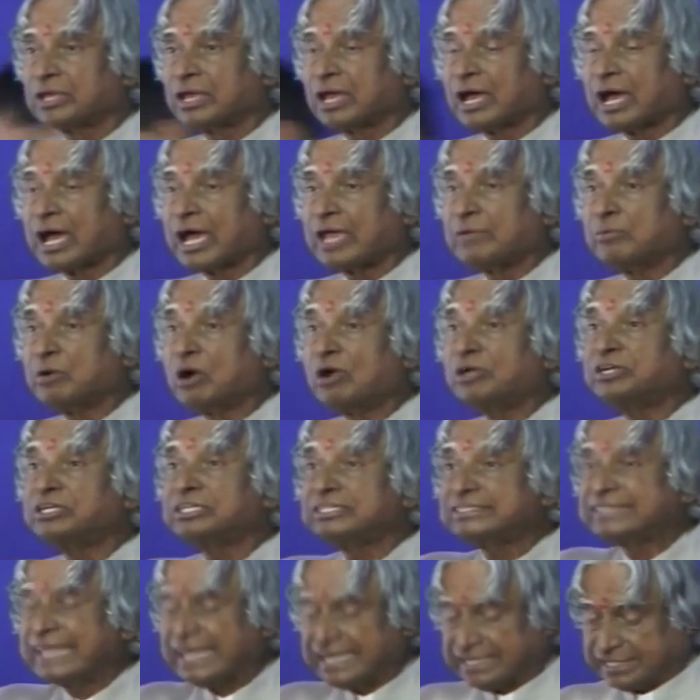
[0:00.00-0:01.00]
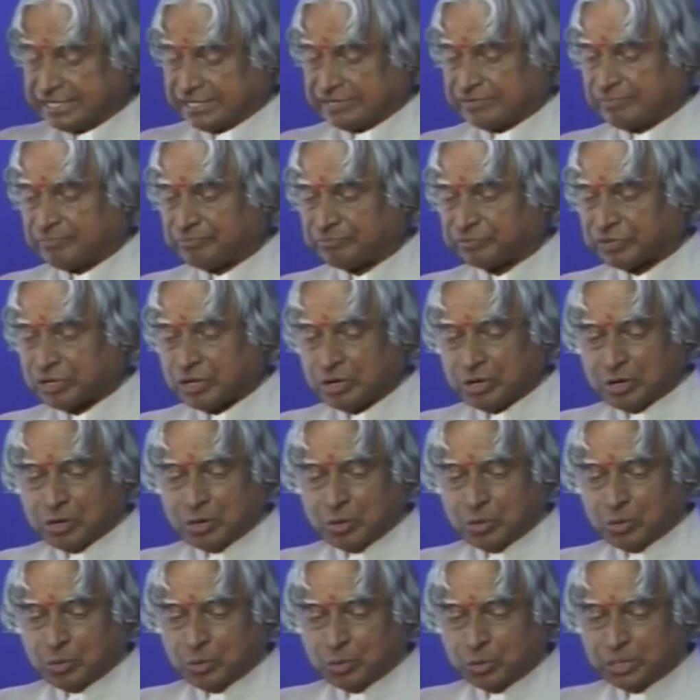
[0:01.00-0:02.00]
I want to recite it.
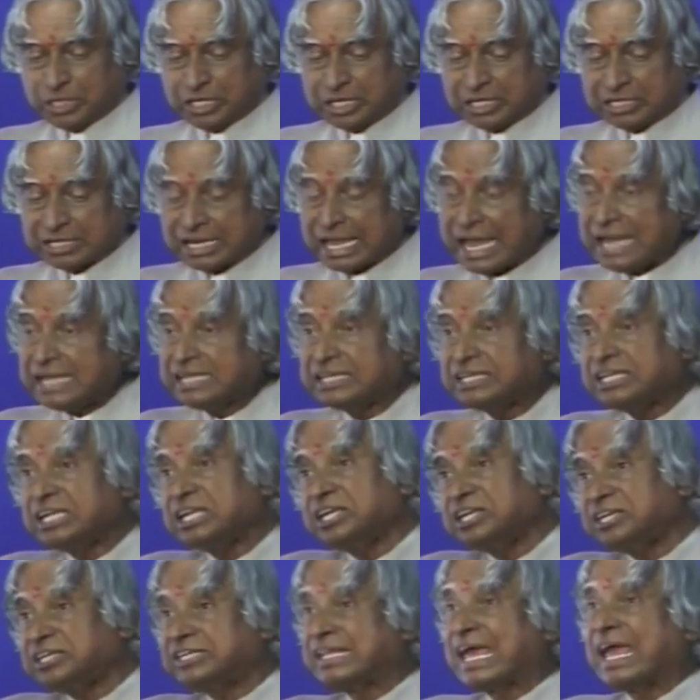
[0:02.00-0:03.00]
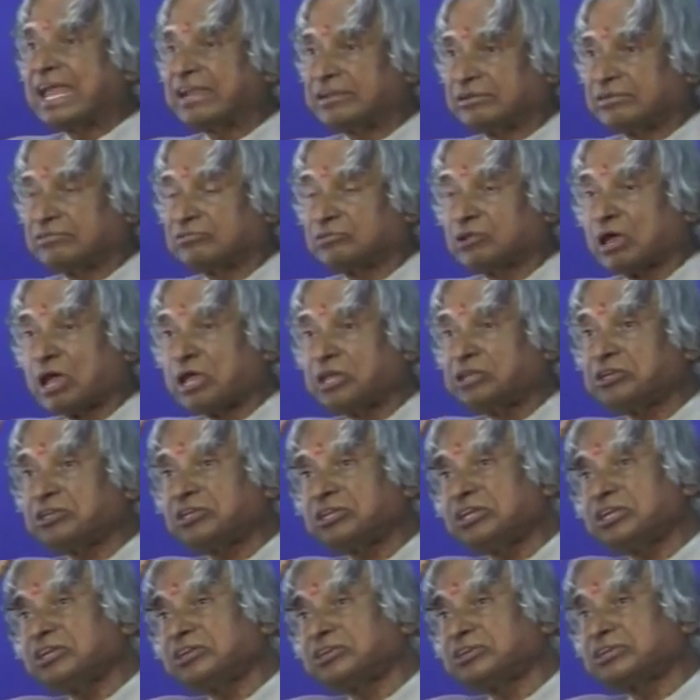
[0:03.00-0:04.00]
Who in
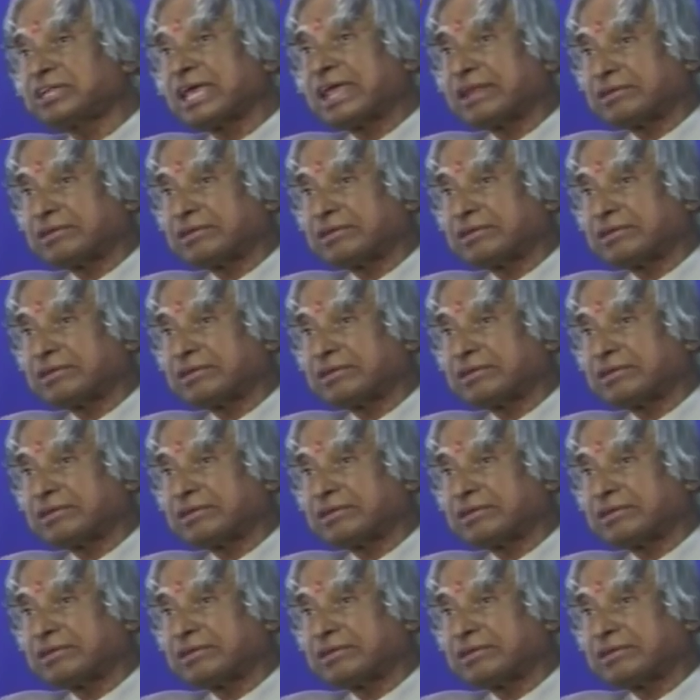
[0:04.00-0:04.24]
1910,